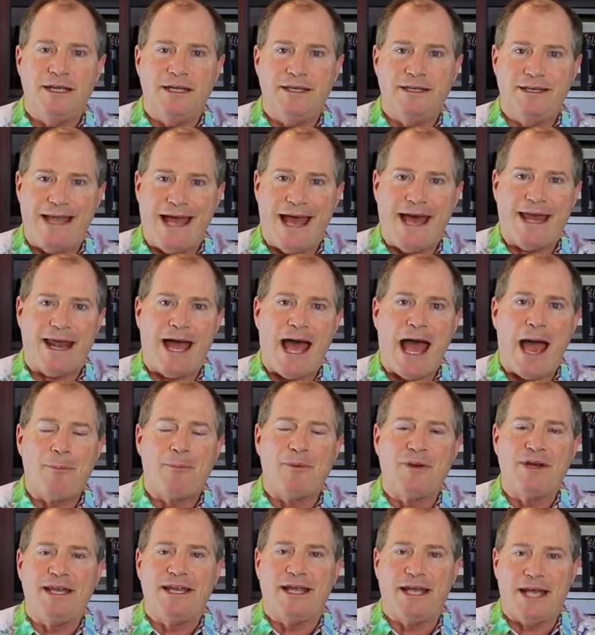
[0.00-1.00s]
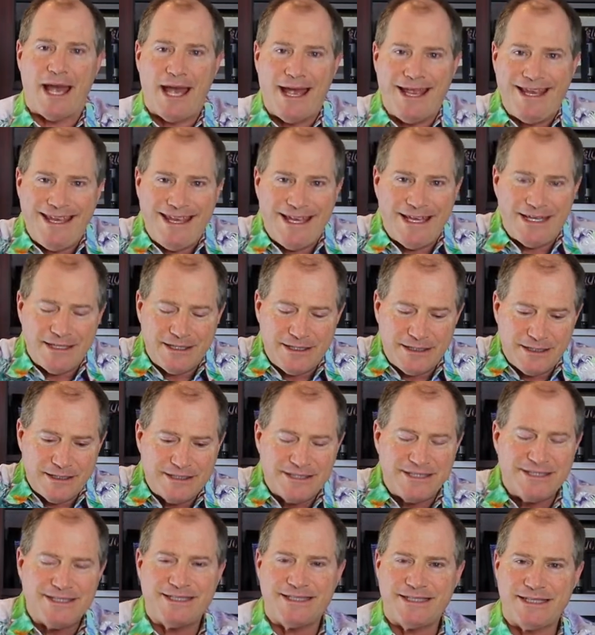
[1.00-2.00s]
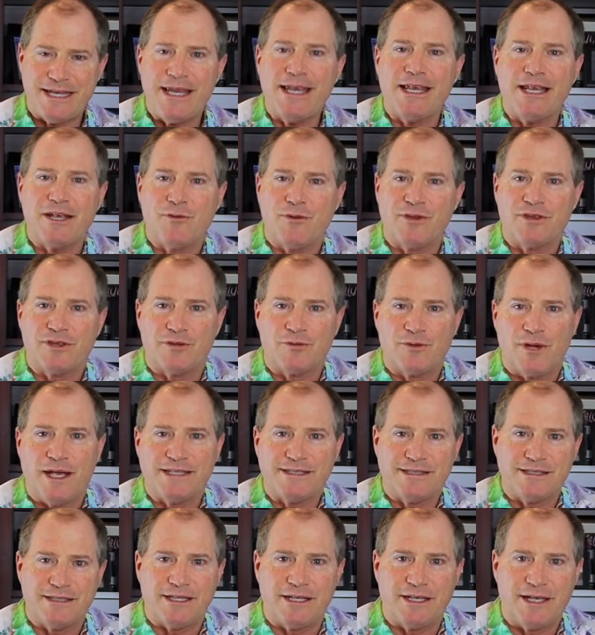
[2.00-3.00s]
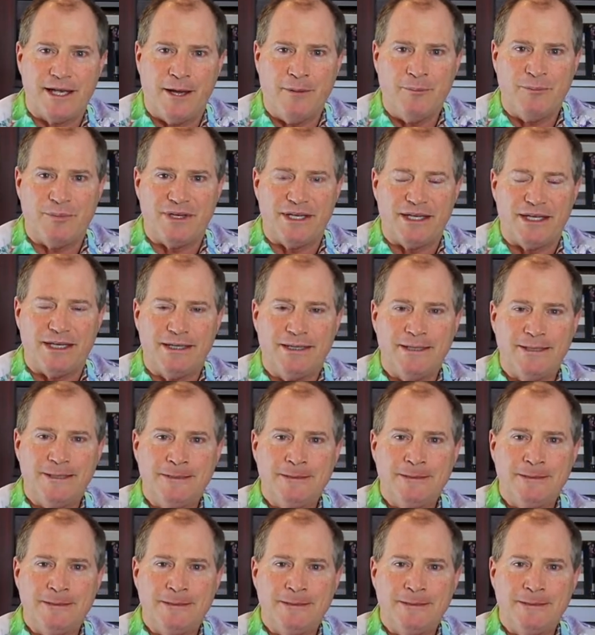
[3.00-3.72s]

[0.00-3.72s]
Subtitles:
not operating in sync with the rest of the company.